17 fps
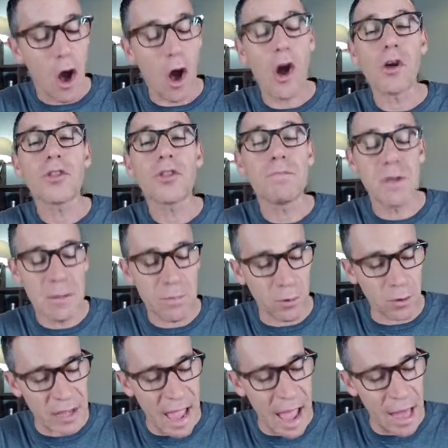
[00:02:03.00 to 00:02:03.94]
all the
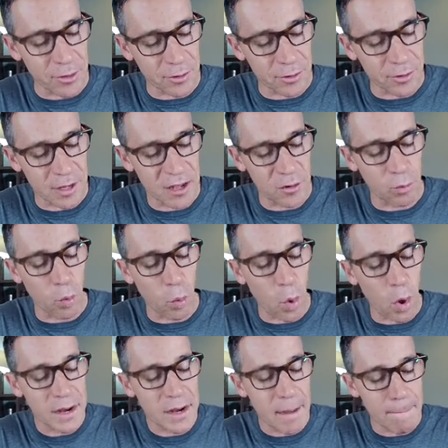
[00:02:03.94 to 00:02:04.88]
people gathered in
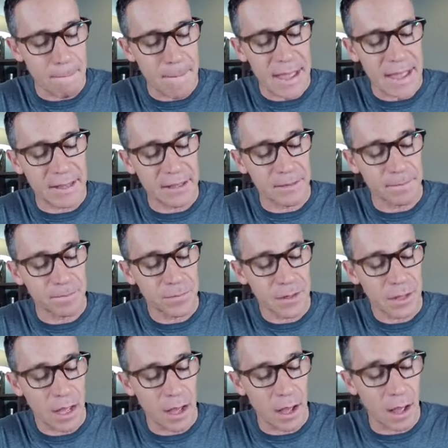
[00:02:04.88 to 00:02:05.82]
one main
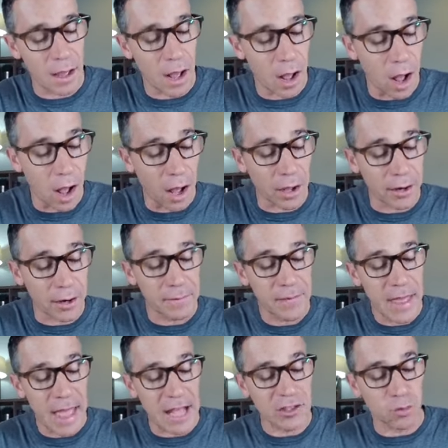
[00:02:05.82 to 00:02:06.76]

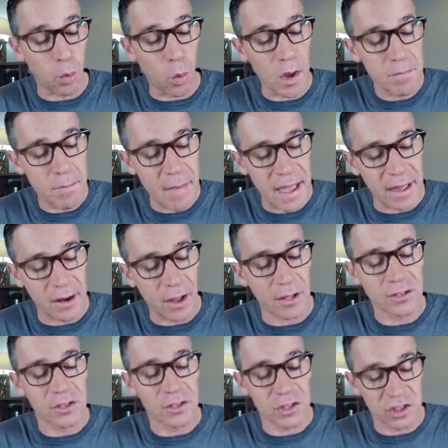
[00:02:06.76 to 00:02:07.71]
as one man
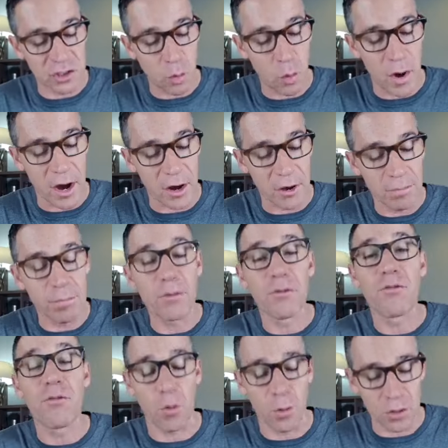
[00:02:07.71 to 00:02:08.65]
onto the square
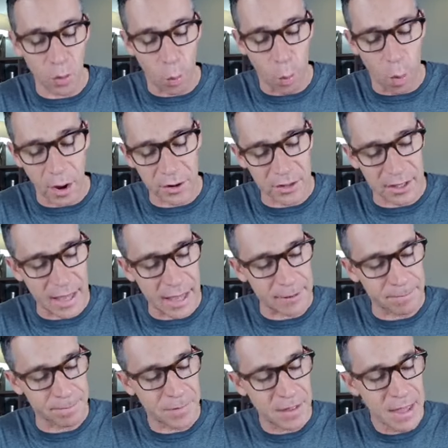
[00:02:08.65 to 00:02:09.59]
before the water
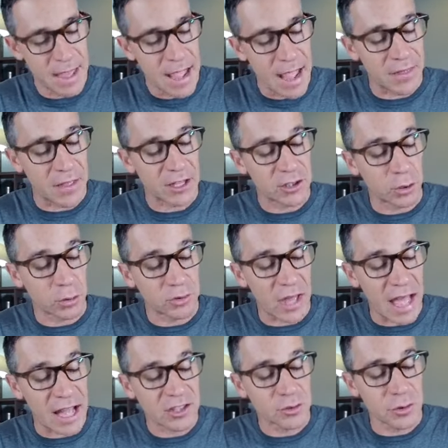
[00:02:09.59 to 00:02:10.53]
gate. And they told
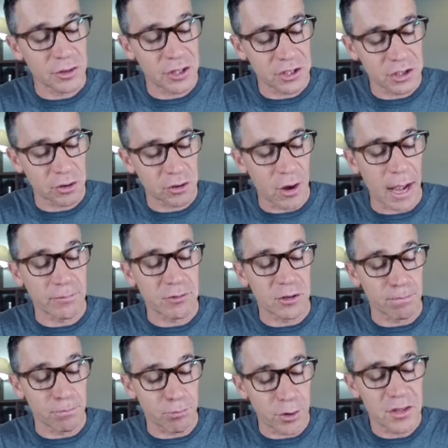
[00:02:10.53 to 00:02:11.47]
Ezra the scribe
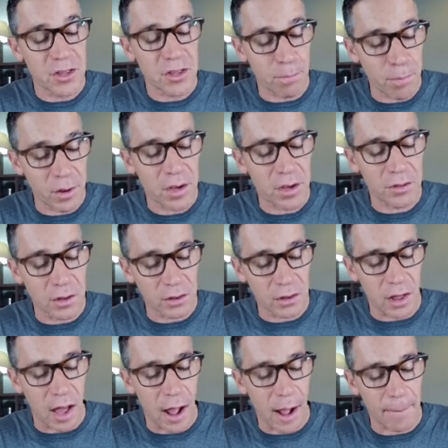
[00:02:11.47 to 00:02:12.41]
to bring the book of the
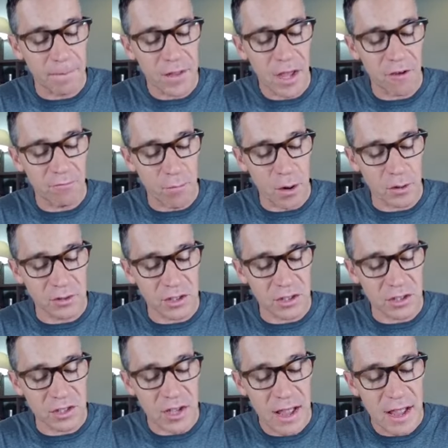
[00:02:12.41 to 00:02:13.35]
law of
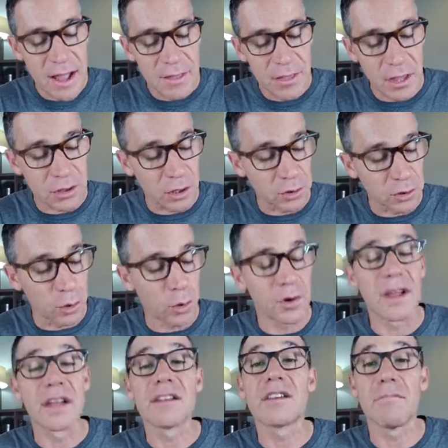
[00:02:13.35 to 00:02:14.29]
Moses that the
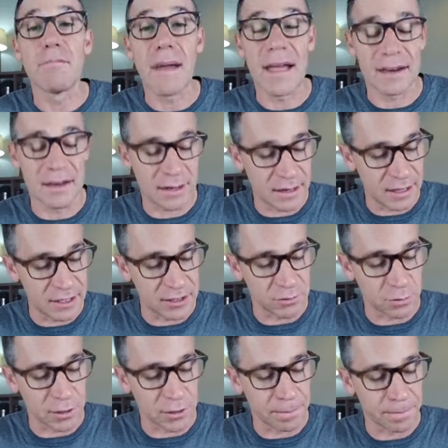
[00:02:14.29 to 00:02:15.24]
Lord had commanded
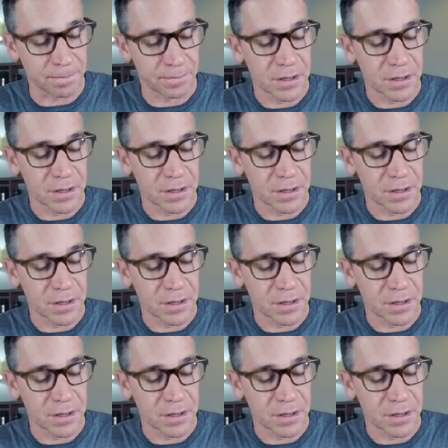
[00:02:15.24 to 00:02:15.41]
Israel.